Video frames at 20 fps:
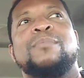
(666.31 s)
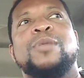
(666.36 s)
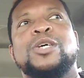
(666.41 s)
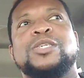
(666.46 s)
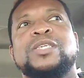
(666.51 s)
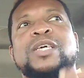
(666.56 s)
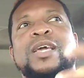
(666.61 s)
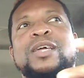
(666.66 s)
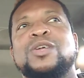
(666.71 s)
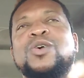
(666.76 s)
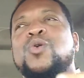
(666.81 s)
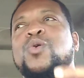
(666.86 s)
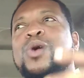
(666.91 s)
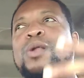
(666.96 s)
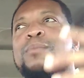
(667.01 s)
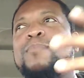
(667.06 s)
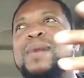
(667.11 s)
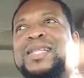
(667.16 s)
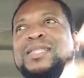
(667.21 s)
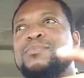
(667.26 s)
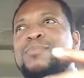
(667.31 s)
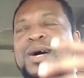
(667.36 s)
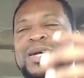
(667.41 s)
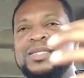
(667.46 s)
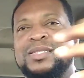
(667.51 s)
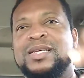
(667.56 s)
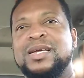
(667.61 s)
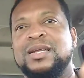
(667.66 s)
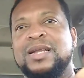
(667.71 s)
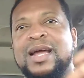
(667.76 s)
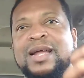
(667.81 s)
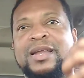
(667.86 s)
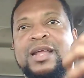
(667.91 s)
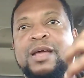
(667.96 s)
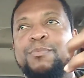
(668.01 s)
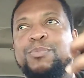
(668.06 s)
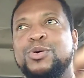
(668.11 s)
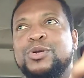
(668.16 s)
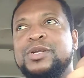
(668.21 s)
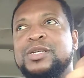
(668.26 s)
We just hate the whole Batman thing that they
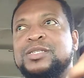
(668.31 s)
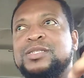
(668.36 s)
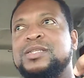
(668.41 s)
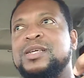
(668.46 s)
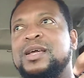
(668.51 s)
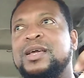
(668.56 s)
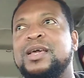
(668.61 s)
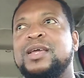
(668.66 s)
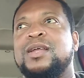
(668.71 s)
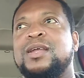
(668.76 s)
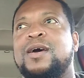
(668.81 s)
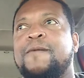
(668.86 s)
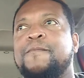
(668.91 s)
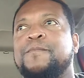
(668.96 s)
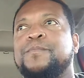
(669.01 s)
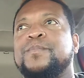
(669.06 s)
put this thing in. Her.